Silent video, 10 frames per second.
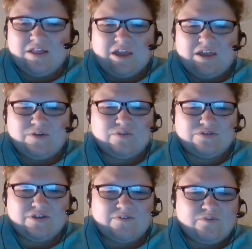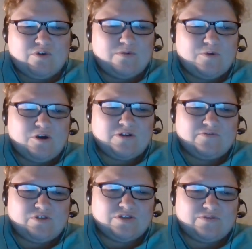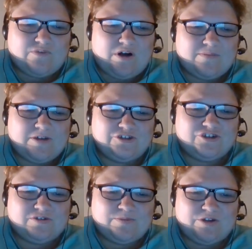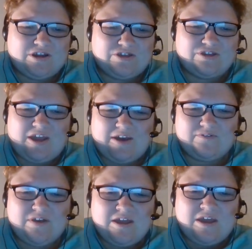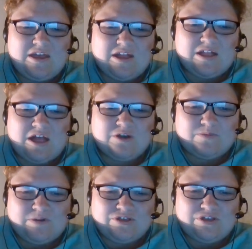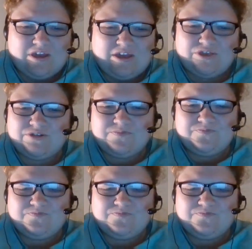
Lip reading: that he will receive full pardon for his involvement in Sheriff Brady's death and other misdeeds.